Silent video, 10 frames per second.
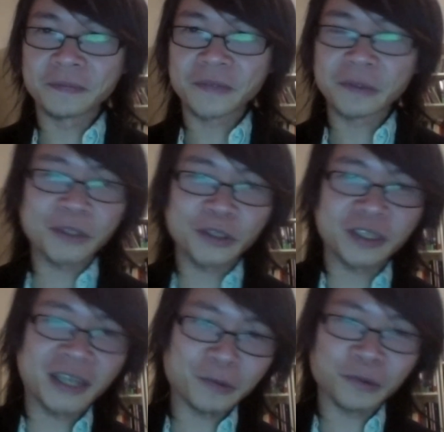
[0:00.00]
because
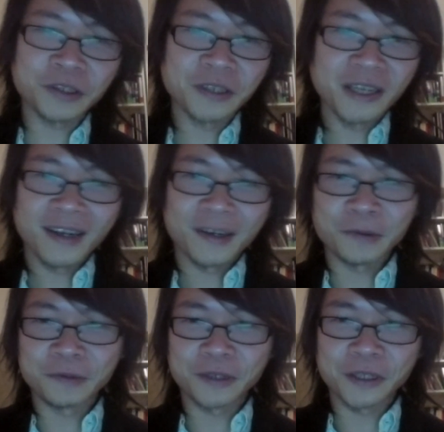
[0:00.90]
now we
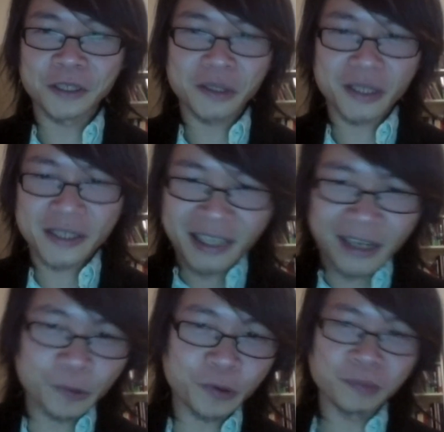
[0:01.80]
with uh,
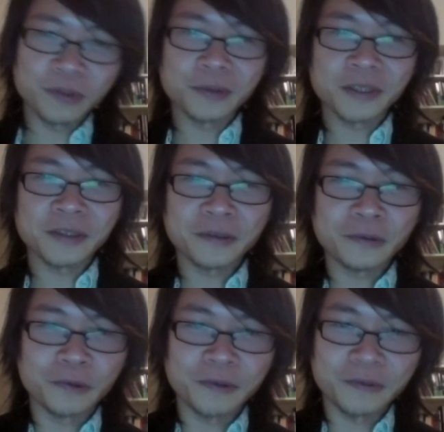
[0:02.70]
cloud computing
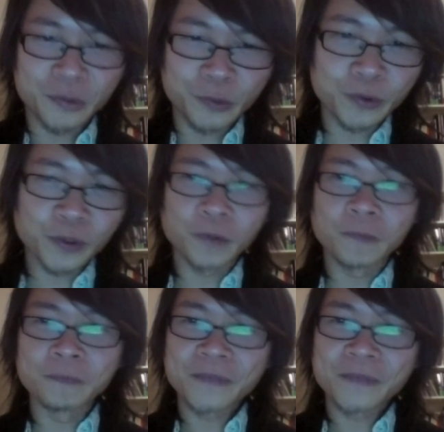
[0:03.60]
with Google